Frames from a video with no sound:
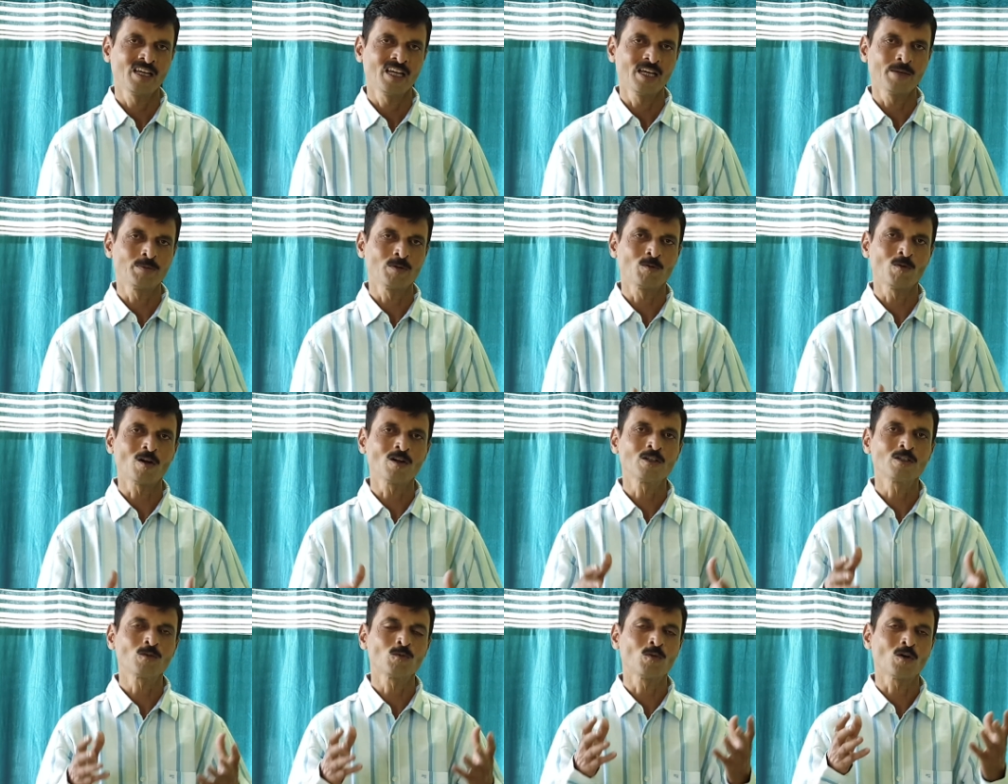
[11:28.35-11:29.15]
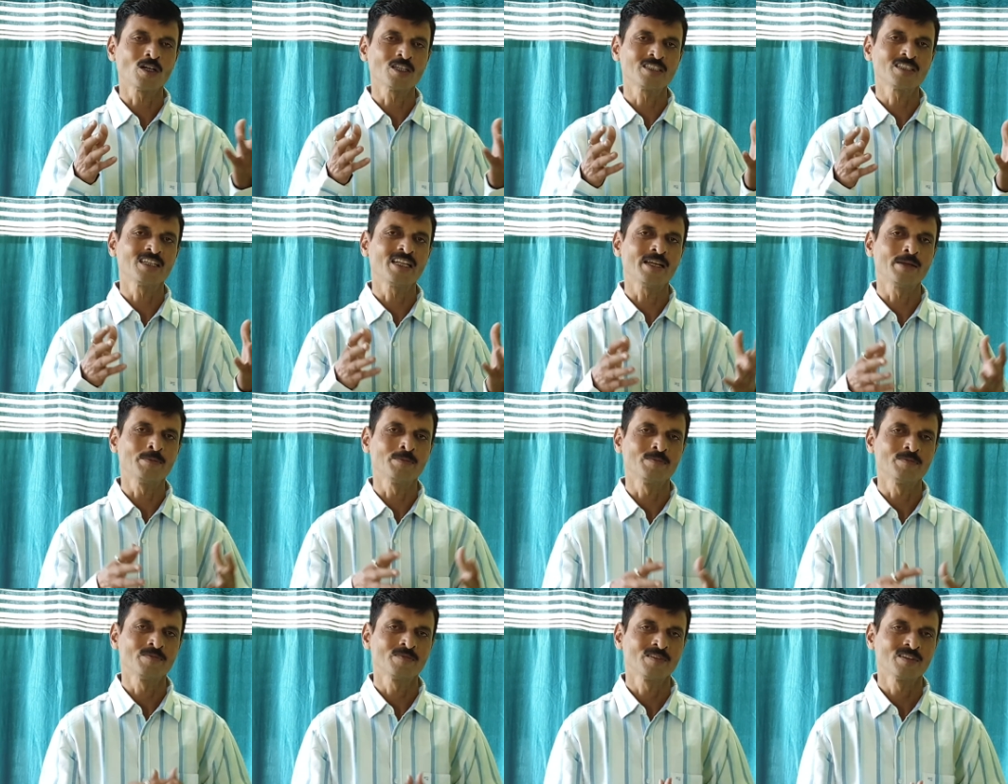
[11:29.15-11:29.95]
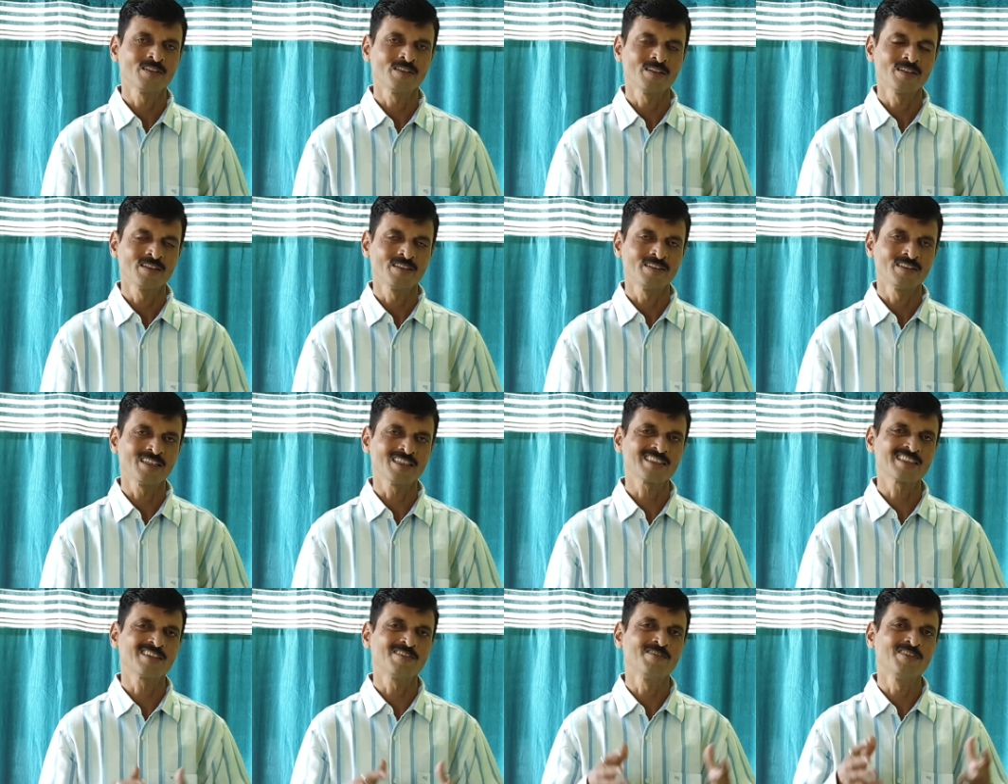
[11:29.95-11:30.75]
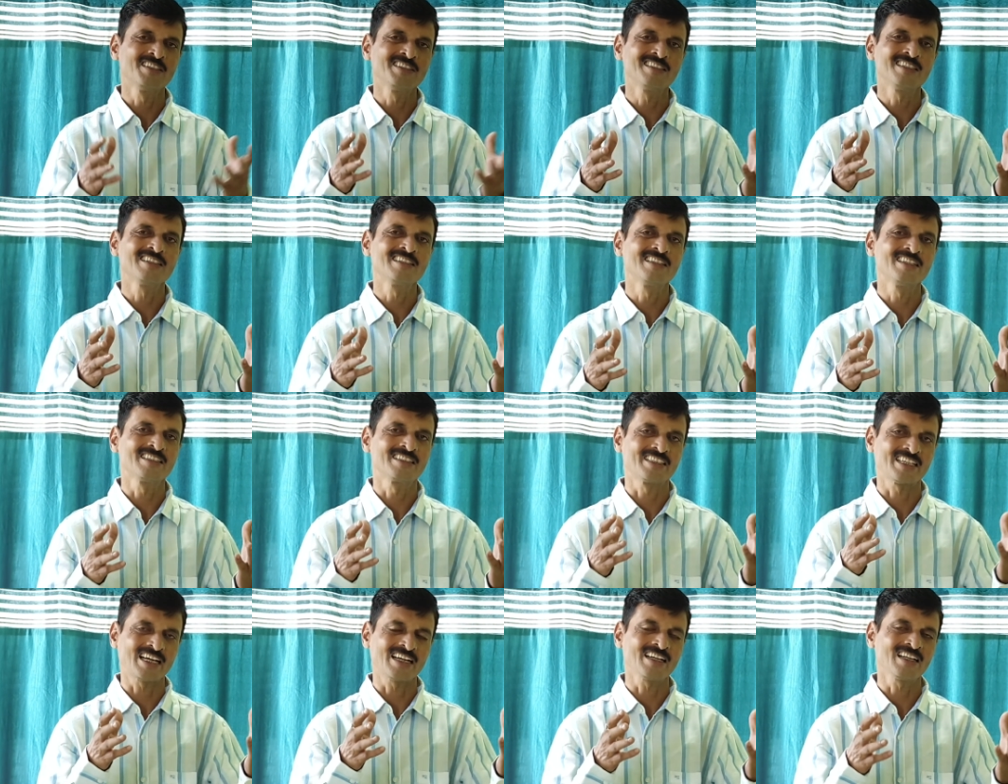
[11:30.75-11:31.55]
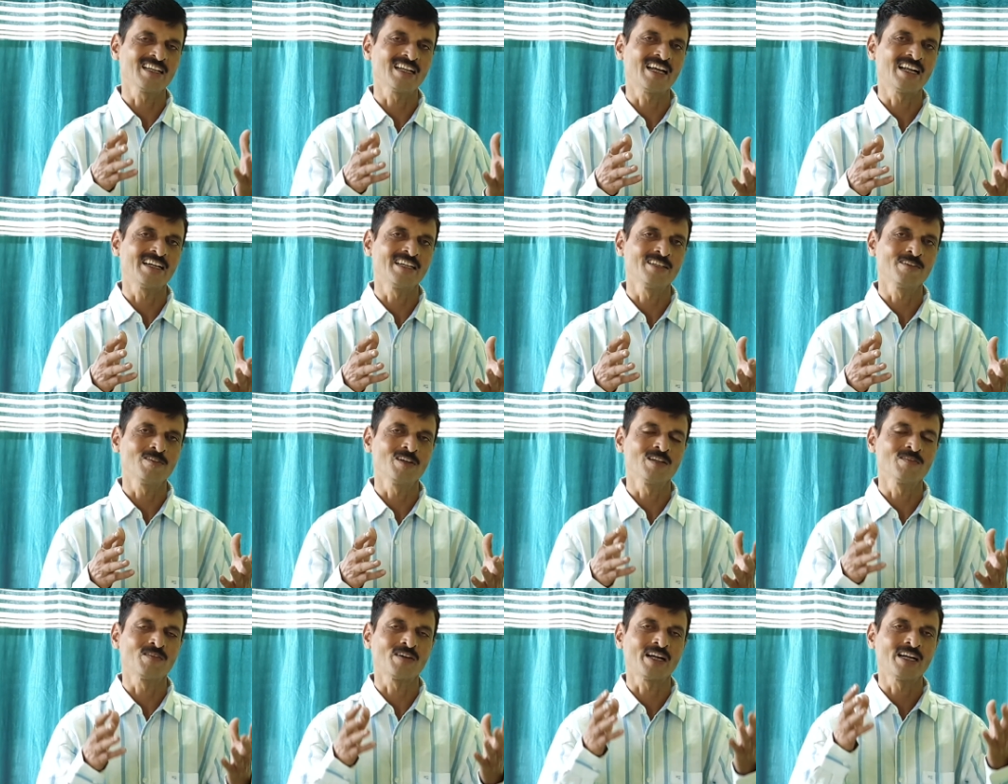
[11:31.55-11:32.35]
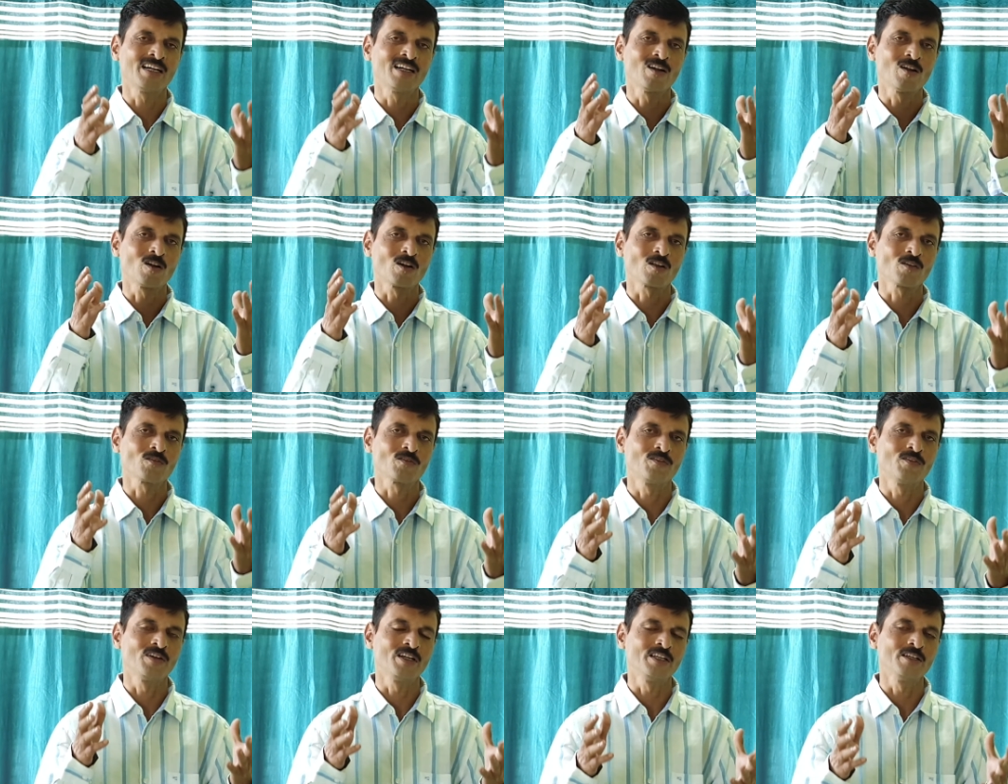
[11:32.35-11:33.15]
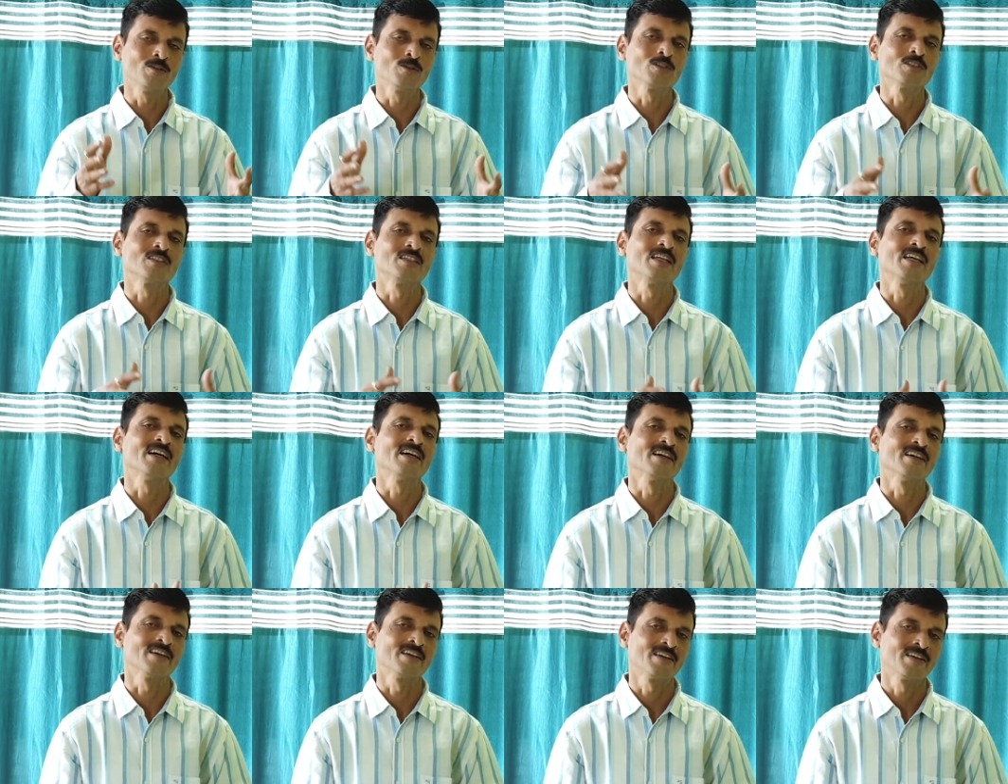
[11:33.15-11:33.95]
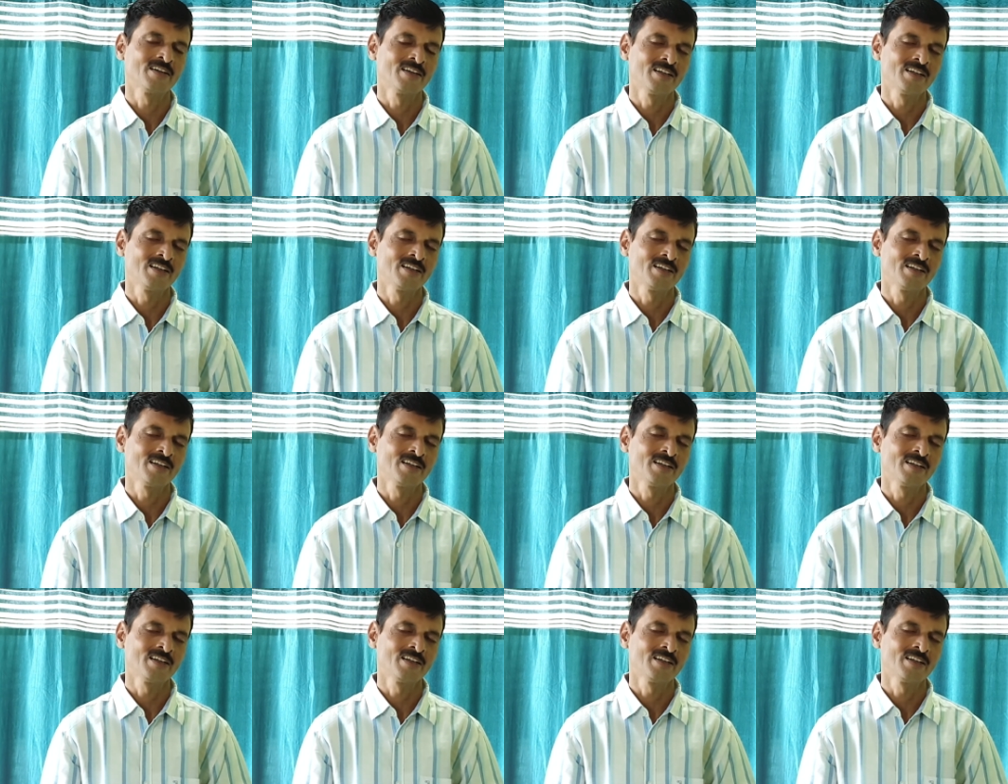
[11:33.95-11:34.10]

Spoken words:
If you want to watch them, just visit the channel and you will find a lot of videos there.